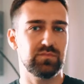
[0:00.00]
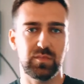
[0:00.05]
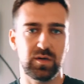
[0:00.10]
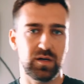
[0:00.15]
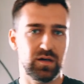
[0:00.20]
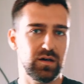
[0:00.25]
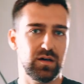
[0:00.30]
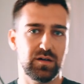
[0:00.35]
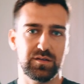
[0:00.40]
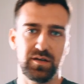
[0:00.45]

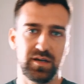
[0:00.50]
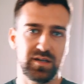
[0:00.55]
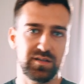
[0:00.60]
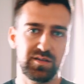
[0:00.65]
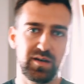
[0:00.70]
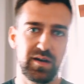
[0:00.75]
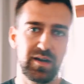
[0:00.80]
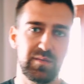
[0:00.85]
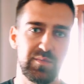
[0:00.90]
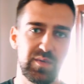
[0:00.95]
the
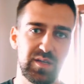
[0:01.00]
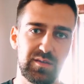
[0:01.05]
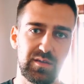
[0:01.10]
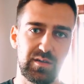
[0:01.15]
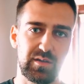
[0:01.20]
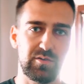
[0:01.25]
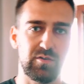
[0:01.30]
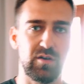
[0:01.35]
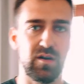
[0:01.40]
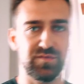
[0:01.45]
entire meeting,
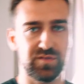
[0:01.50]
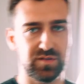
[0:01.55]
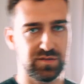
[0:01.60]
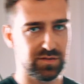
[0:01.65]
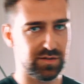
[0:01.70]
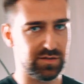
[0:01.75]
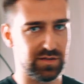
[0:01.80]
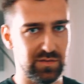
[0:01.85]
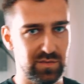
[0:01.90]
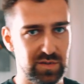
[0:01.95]
you know, after
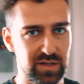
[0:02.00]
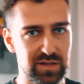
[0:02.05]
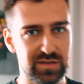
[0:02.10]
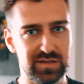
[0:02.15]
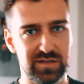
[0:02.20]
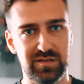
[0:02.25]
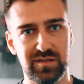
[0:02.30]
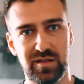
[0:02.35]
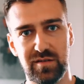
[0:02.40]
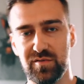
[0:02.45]
30
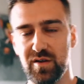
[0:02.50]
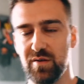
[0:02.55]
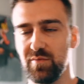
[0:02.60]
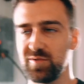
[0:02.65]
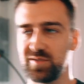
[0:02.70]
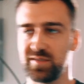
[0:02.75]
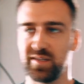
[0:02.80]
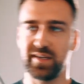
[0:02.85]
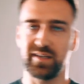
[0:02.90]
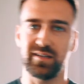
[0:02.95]
minutes, and everyone
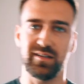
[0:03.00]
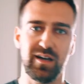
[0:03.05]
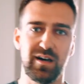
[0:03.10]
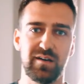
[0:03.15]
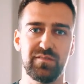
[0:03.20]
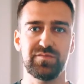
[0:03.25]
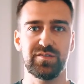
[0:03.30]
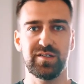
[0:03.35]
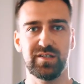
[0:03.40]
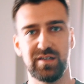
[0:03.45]
was like
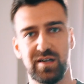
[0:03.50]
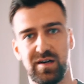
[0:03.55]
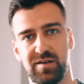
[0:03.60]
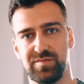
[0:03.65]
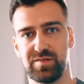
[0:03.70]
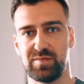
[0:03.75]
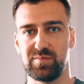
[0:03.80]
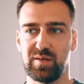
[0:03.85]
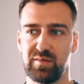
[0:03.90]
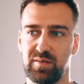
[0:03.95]
laughing, blah,
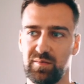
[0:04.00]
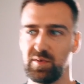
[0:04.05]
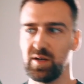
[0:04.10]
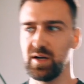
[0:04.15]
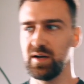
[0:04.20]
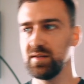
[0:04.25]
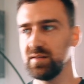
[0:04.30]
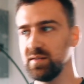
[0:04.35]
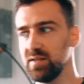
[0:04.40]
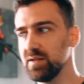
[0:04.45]
blah,
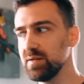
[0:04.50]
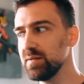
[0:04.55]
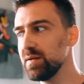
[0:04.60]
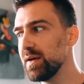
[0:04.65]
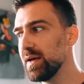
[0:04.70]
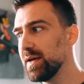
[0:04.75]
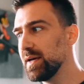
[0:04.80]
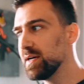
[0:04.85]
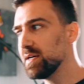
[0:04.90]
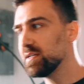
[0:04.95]
blah. And then
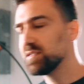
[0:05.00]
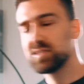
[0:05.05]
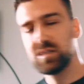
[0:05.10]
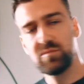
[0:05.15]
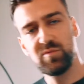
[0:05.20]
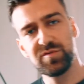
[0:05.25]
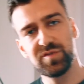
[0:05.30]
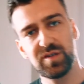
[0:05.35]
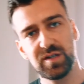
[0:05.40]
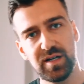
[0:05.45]

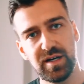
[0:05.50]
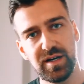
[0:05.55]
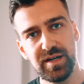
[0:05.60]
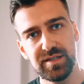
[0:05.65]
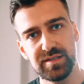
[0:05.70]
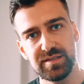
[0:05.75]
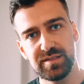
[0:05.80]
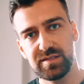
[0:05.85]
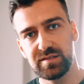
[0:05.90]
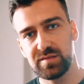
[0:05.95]
some of the
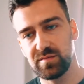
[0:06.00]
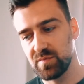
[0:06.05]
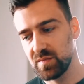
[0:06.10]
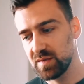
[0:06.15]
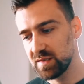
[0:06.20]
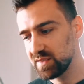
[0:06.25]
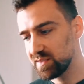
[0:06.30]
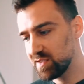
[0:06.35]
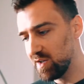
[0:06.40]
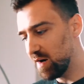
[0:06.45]
guys
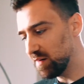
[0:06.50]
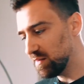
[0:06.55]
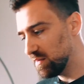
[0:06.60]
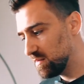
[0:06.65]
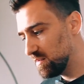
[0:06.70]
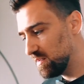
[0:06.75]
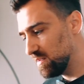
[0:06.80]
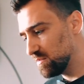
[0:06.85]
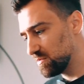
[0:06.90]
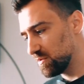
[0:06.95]

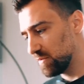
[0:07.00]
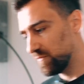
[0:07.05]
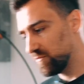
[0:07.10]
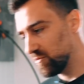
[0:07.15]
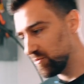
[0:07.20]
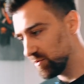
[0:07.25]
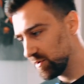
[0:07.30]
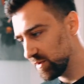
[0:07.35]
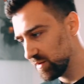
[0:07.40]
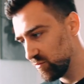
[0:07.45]
started
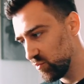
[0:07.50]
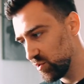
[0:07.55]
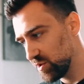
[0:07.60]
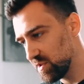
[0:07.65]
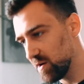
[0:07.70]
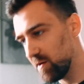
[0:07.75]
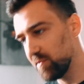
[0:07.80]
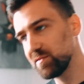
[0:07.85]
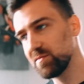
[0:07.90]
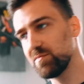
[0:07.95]
interviewing
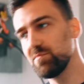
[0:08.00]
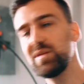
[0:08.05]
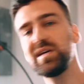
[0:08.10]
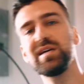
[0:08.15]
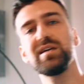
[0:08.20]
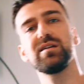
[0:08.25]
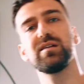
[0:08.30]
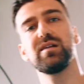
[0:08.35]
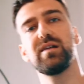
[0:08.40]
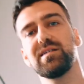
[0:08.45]
without
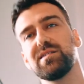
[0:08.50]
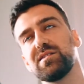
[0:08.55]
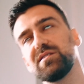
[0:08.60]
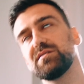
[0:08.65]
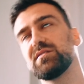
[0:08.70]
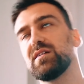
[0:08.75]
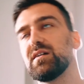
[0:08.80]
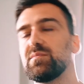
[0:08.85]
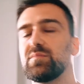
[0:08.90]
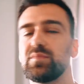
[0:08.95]
me
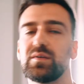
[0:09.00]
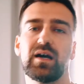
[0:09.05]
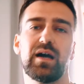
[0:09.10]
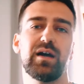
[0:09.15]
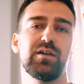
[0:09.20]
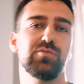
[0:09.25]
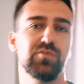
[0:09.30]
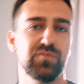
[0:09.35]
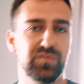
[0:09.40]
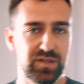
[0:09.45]
letting them
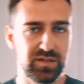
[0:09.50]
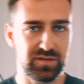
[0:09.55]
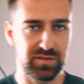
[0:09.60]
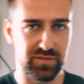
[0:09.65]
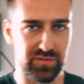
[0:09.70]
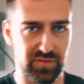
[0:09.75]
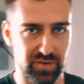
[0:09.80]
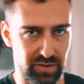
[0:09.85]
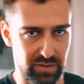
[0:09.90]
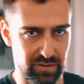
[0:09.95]
kind of
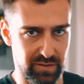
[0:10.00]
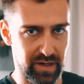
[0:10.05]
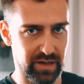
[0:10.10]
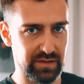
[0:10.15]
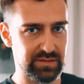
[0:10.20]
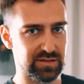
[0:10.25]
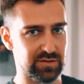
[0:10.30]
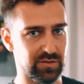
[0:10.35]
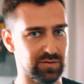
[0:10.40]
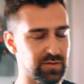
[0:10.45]
interview,
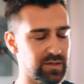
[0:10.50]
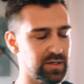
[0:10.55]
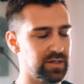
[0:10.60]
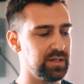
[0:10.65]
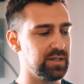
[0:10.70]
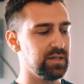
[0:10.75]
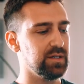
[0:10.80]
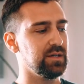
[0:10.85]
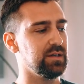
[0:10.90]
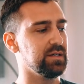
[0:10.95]
right? So
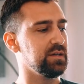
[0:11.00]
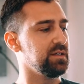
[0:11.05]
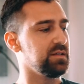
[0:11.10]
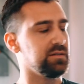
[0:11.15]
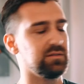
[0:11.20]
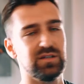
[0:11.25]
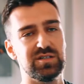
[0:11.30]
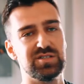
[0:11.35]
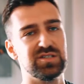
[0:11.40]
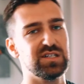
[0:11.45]

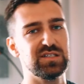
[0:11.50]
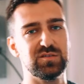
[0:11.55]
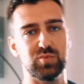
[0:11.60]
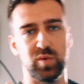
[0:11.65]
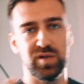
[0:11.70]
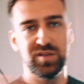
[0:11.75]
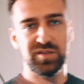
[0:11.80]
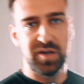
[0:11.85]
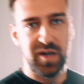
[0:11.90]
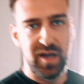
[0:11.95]
they just
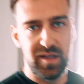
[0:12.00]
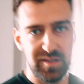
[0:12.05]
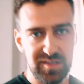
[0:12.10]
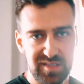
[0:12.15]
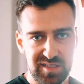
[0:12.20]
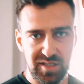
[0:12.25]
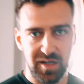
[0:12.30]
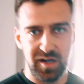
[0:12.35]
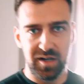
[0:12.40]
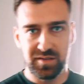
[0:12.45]
went ahead and
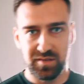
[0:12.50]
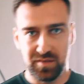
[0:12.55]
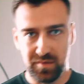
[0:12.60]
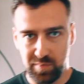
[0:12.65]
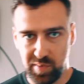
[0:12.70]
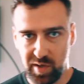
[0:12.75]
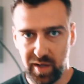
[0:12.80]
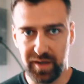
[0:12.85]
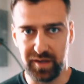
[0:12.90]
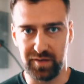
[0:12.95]
started
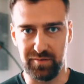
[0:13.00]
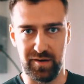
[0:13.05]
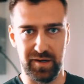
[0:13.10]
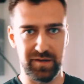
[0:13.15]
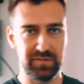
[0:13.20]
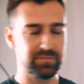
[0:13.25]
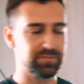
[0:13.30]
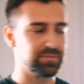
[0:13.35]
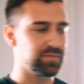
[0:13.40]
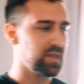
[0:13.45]
applying,
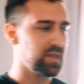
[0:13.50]
right?